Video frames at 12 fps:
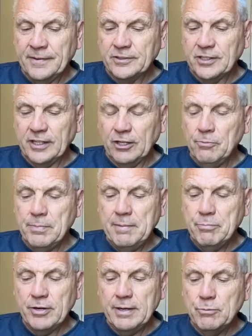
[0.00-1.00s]
So they could be
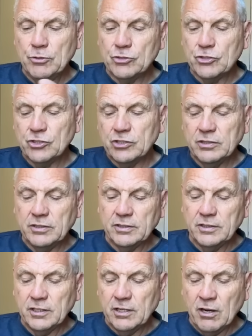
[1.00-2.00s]
pretty much
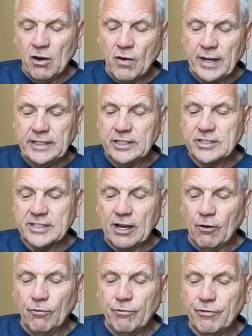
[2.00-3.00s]
like
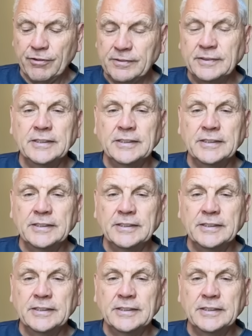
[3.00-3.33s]
yourself.